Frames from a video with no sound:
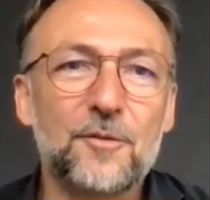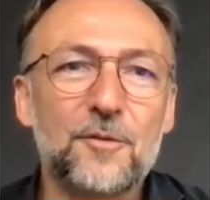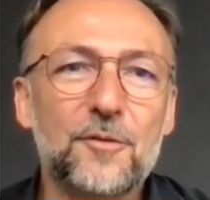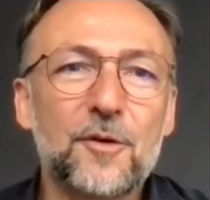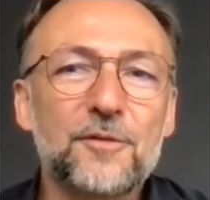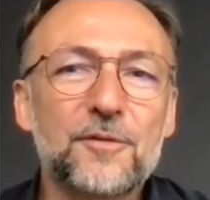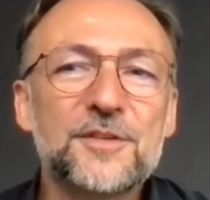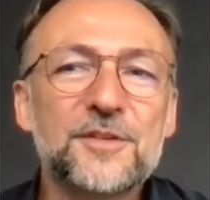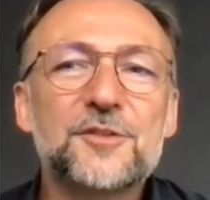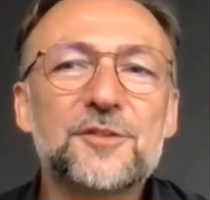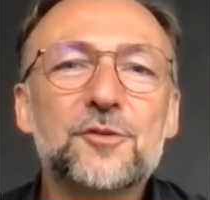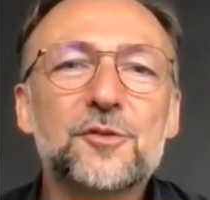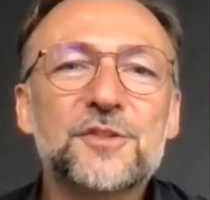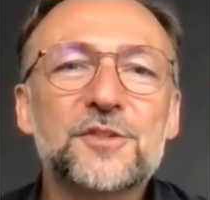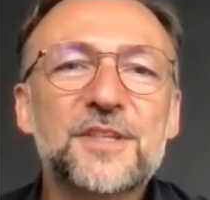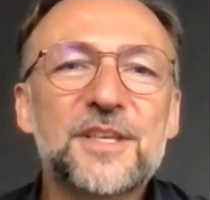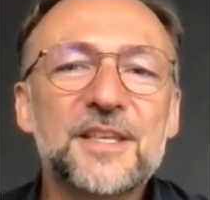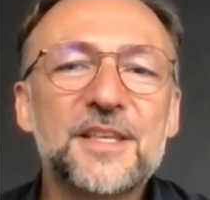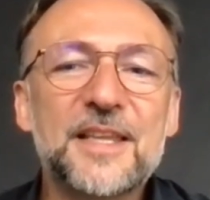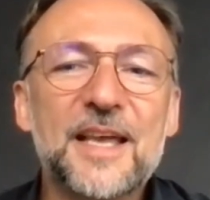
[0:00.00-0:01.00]
For this
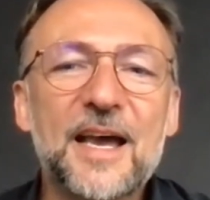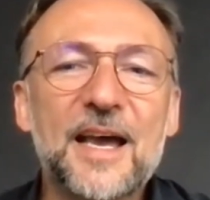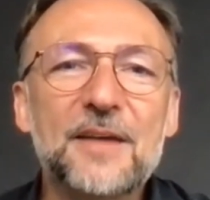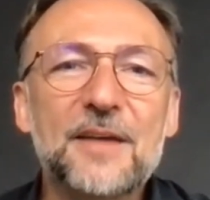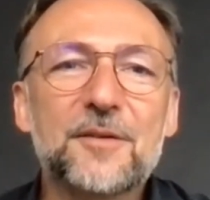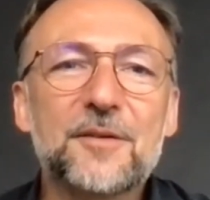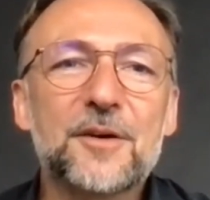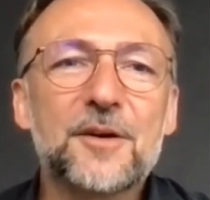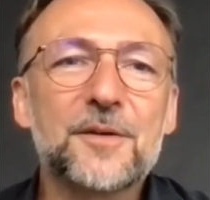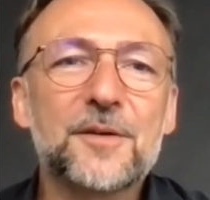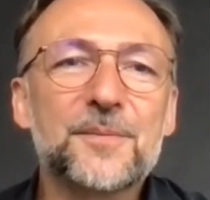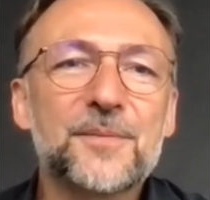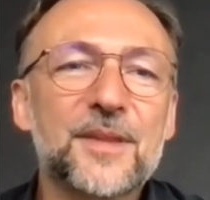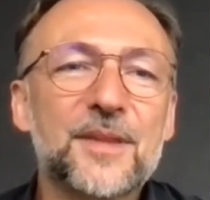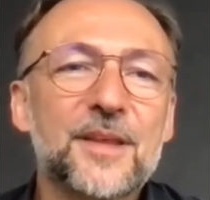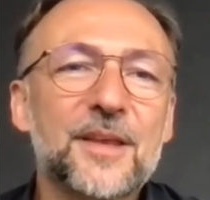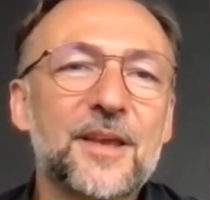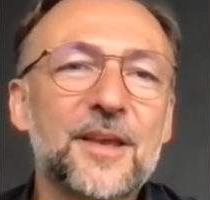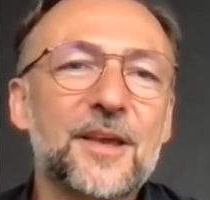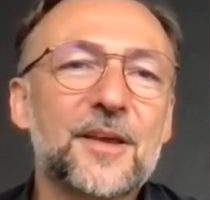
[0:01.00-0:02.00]
new skin
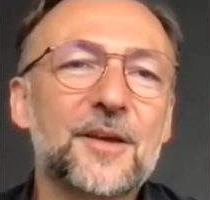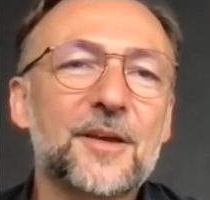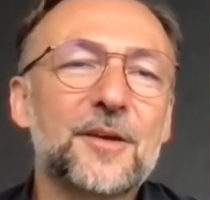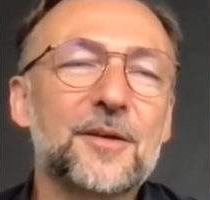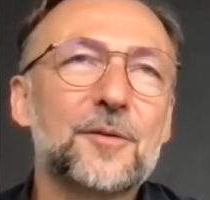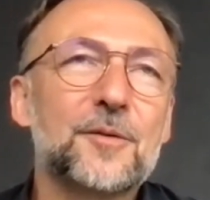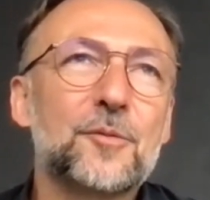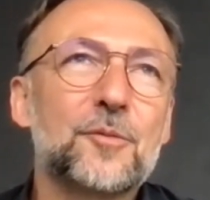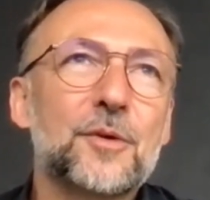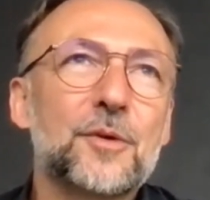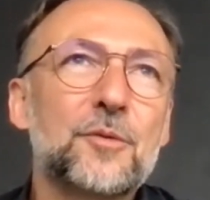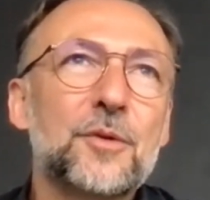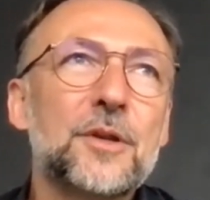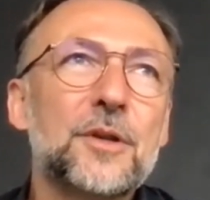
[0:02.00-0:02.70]
diver, we